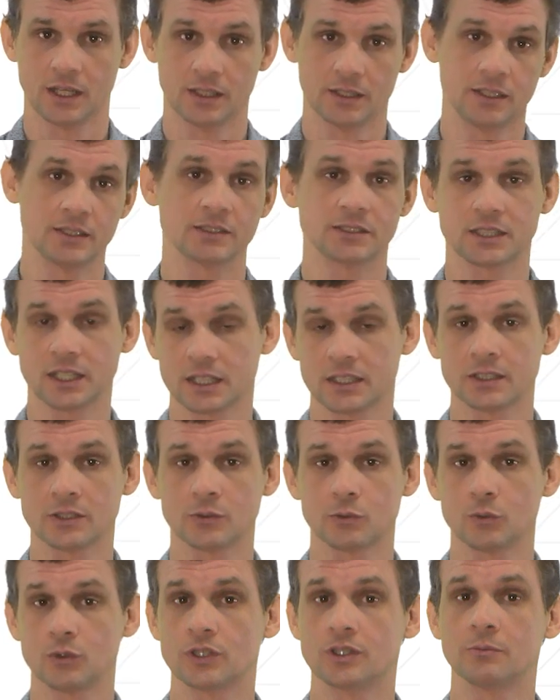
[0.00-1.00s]
They start
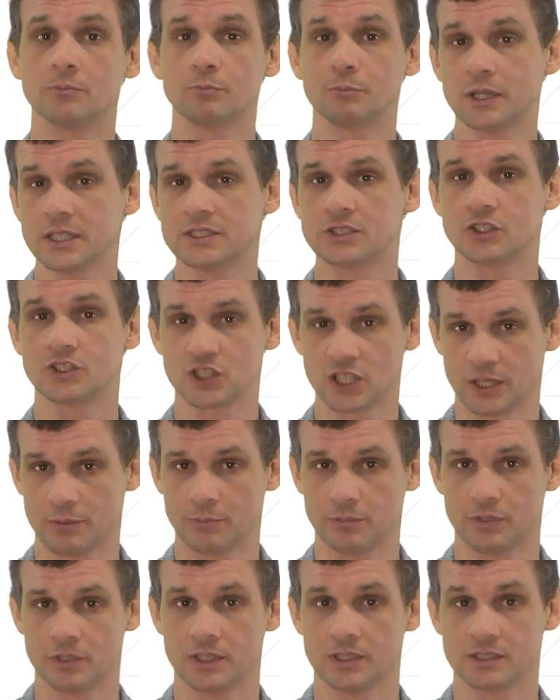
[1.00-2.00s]
with basic
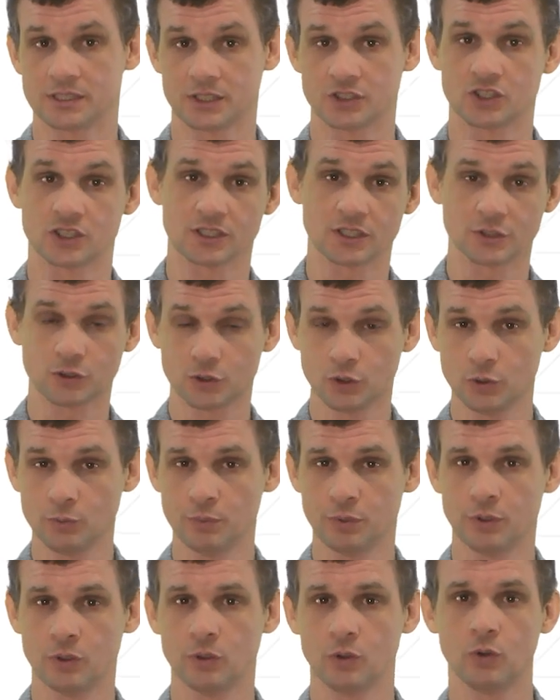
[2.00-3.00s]
shape, such as a cube
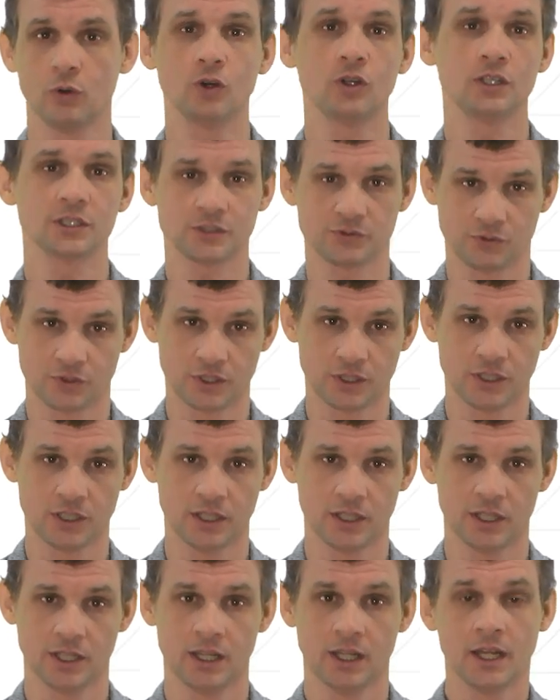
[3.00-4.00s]
or a sphere,
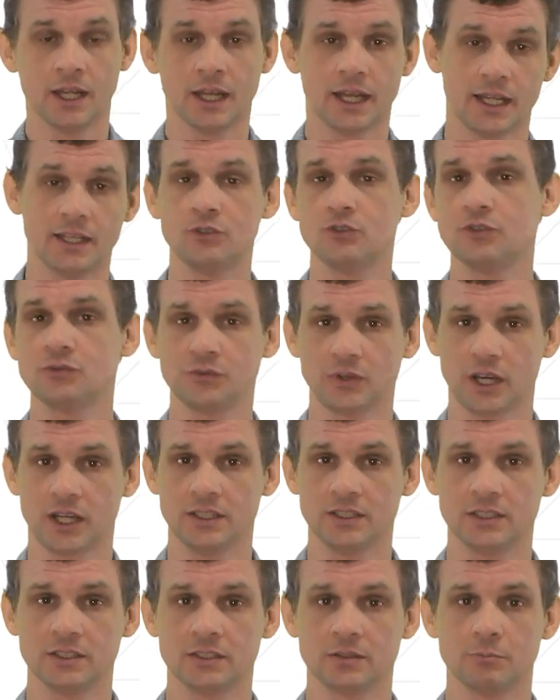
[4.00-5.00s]
and
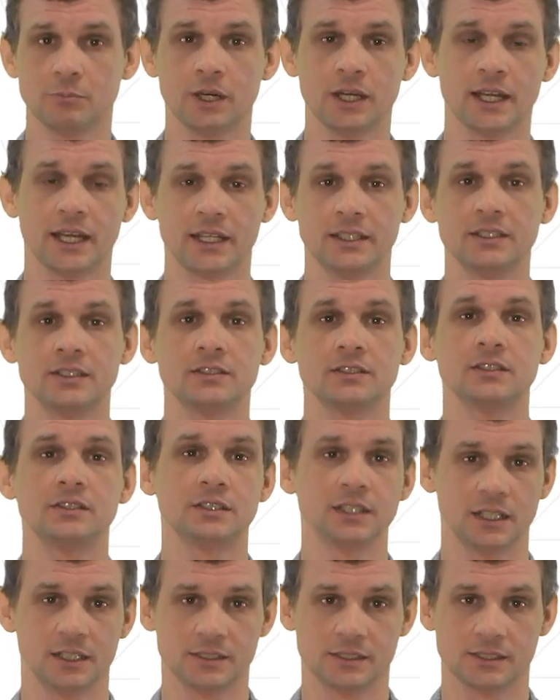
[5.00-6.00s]
refine it by adding
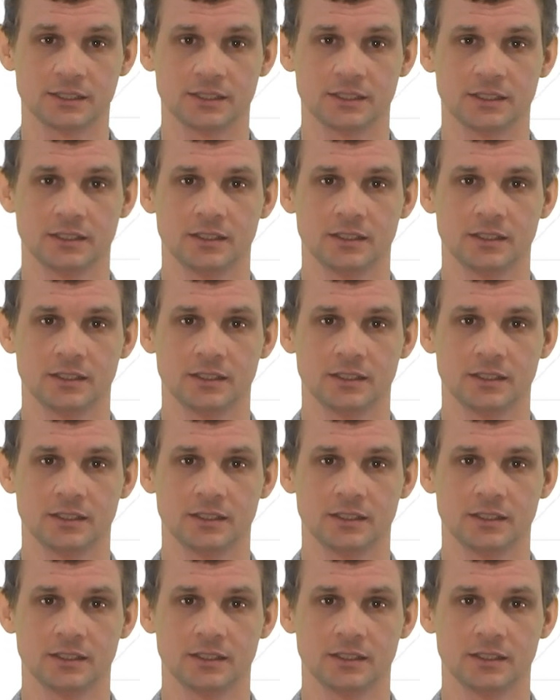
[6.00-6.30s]
details.